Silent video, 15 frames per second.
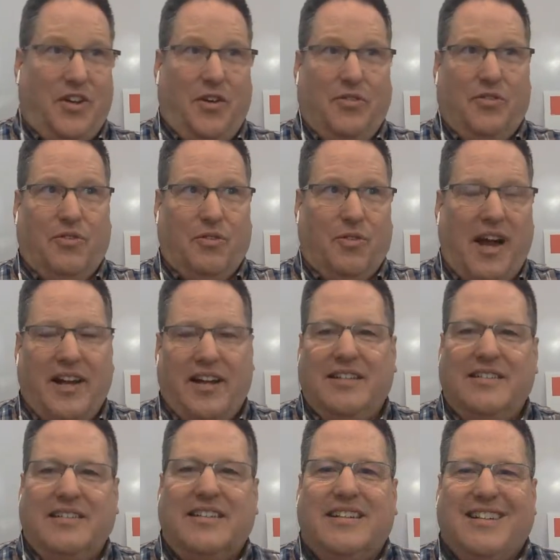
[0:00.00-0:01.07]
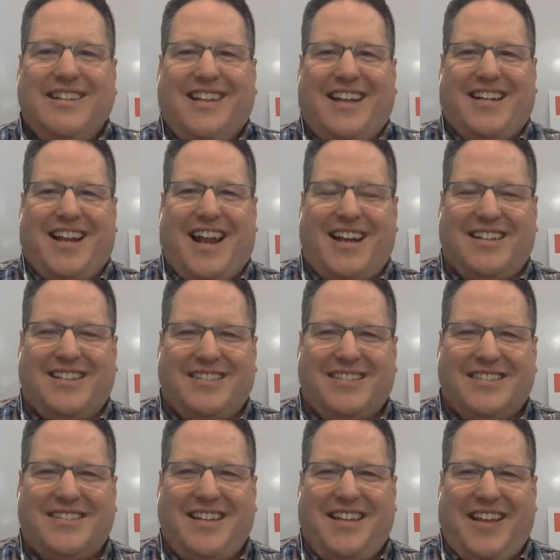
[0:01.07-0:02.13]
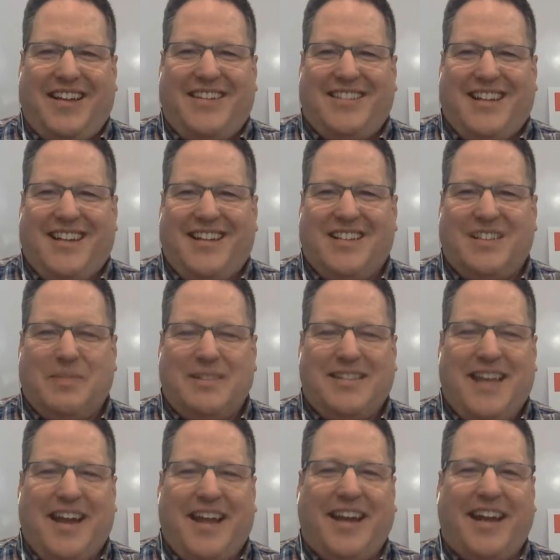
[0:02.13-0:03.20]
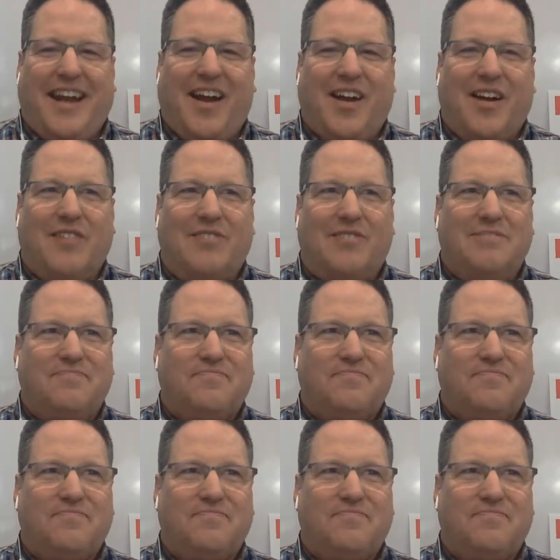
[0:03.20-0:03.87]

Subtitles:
you've read it and see that it's been taken care of.